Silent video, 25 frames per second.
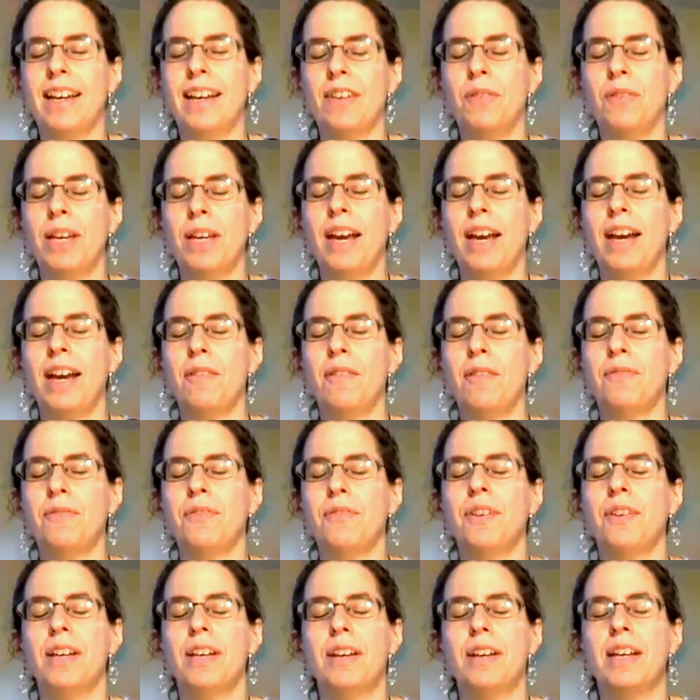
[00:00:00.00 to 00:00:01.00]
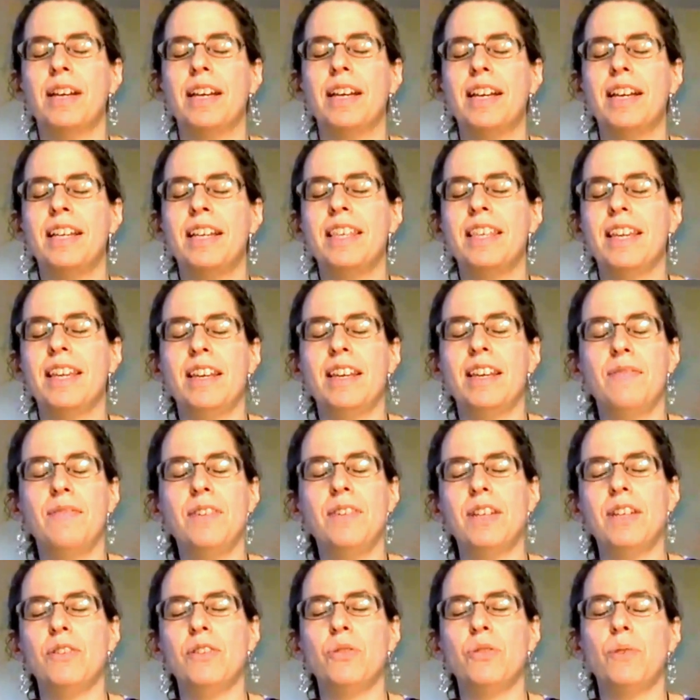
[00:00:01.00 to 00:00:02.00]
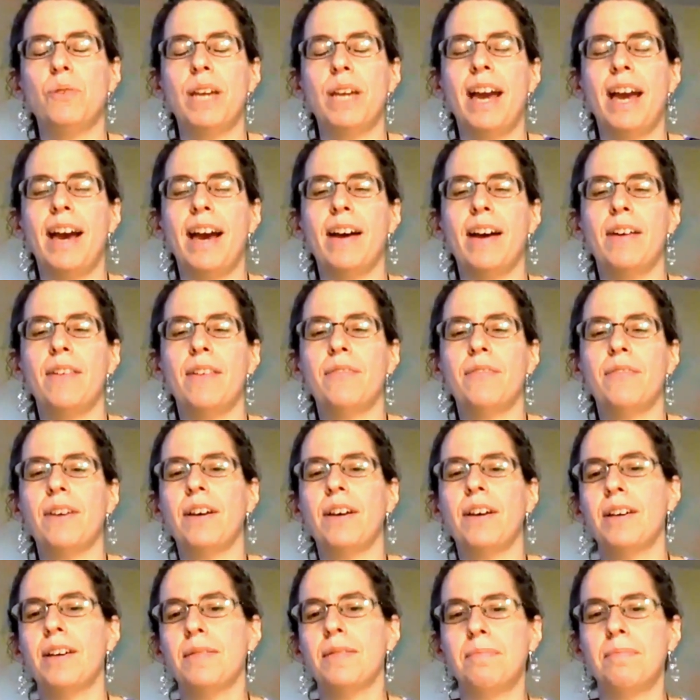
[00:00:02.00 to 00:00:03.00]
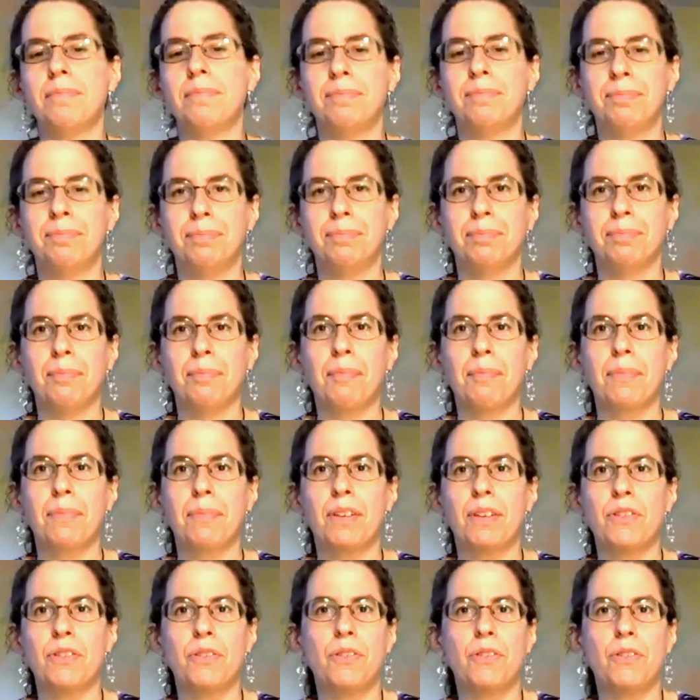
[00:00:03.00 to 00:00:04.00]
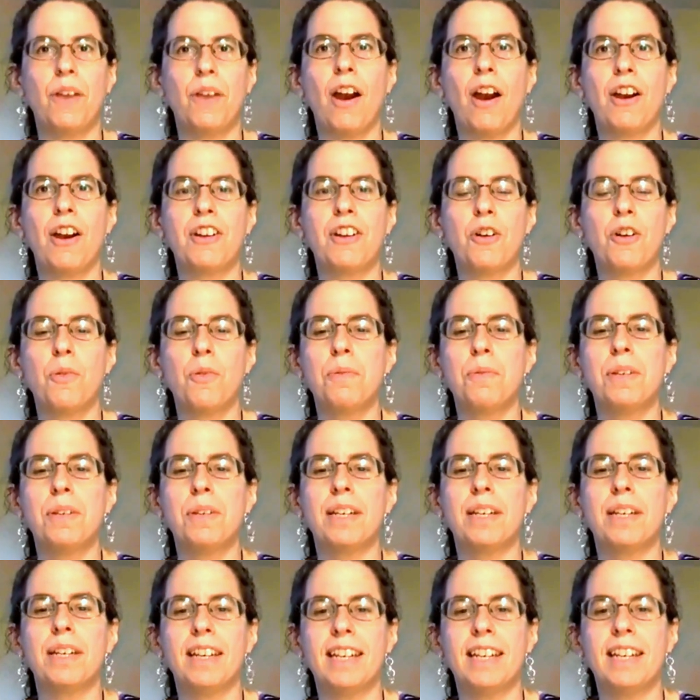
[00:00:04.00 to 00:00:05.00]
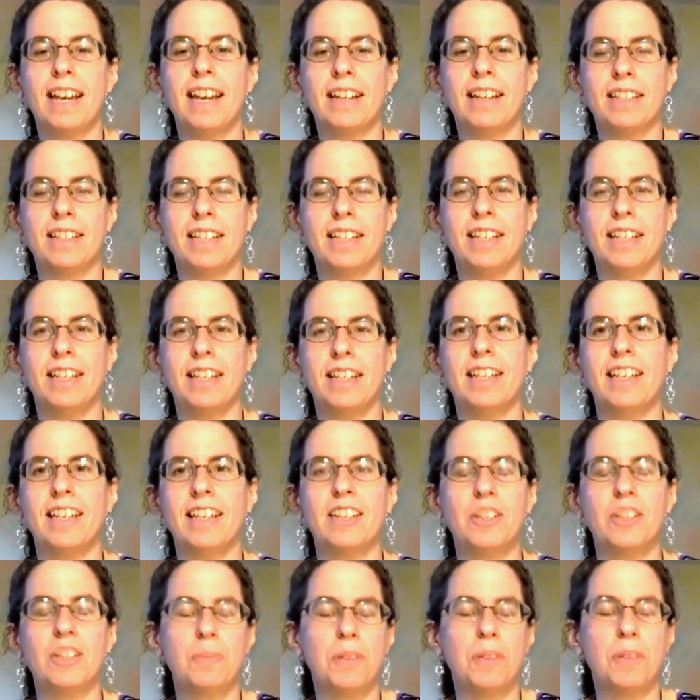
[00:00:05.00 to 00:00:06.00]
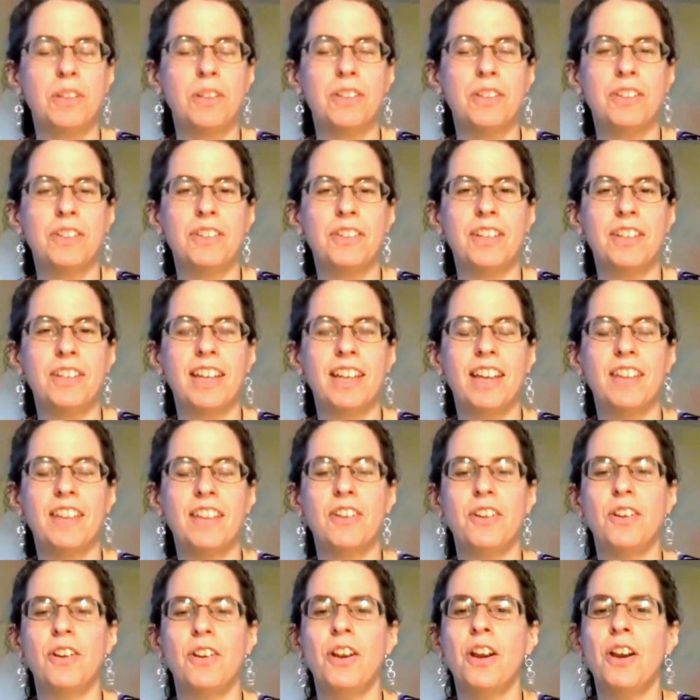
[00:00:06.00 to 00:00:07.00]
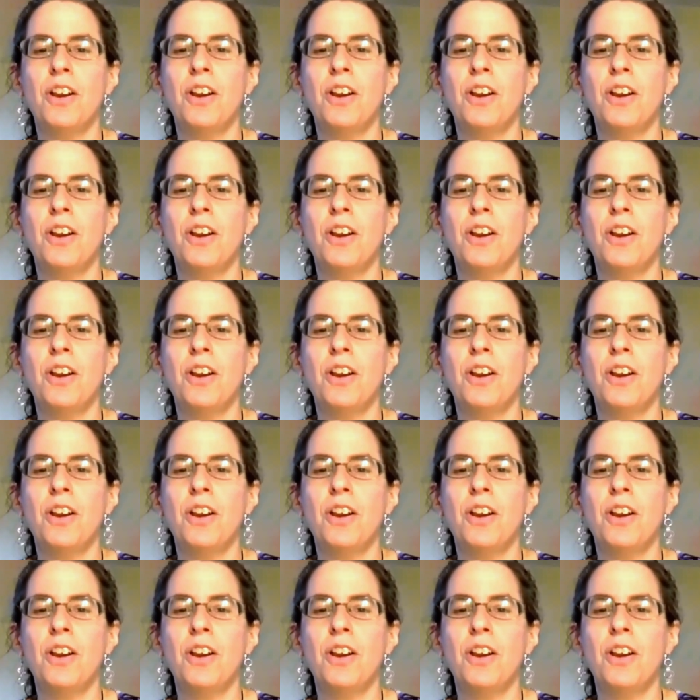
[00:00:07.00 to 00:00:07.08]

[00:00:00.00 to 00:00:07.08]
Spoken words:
we have, in the evenings, we have sort of heart-opening, connecting experiences together.